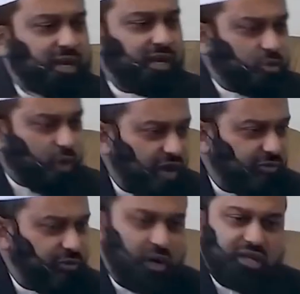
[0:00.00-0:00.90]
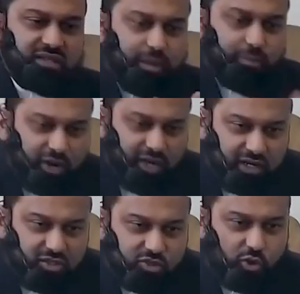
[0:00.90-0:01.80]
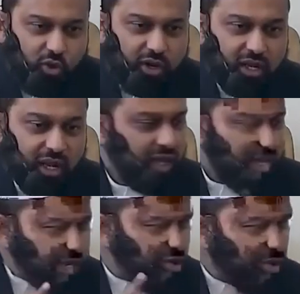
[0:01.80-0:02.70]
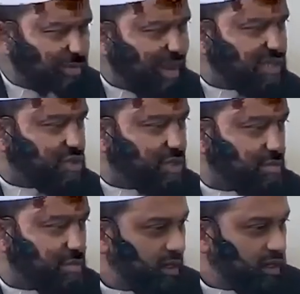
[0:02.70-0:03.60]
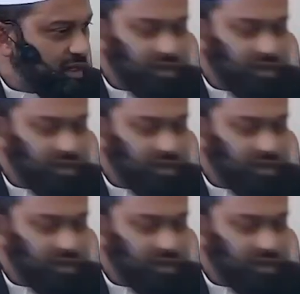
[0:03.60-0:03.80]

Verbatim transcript: they make dua for us, they bring us joy. Can you imagine?